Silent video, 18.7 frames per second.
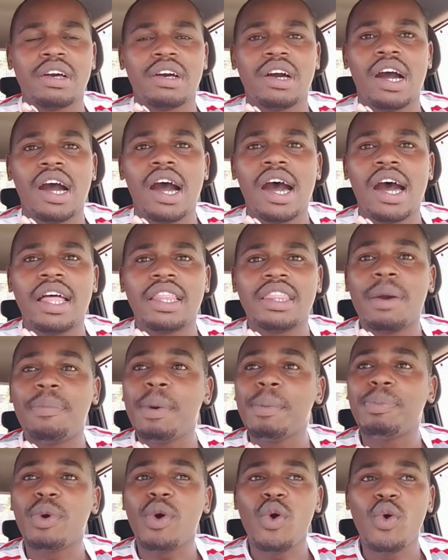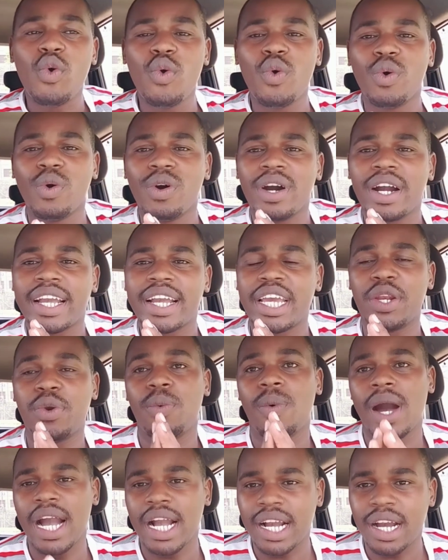Uh, there are people who can
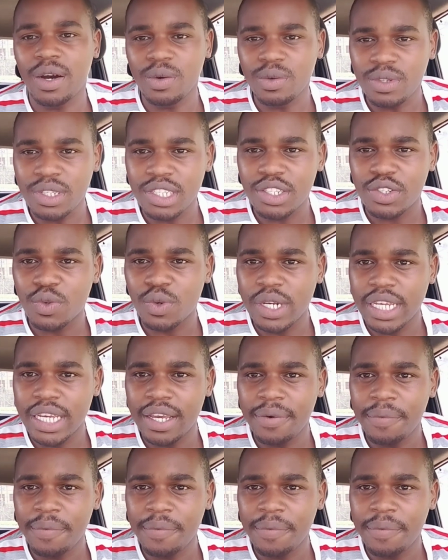work out today,